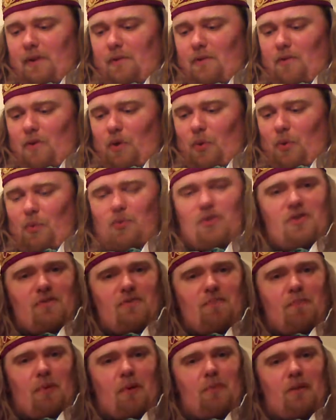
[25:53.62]
I wouldn't
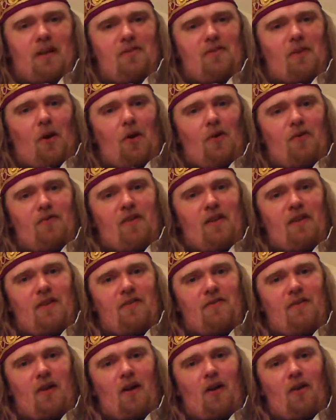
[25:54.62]
have probably got very
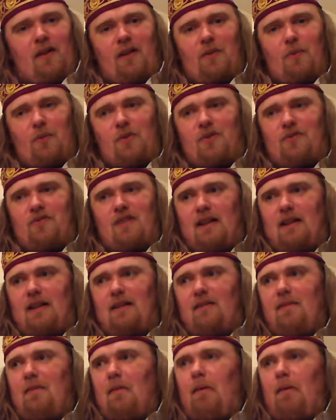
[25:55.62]
far, and it would have taken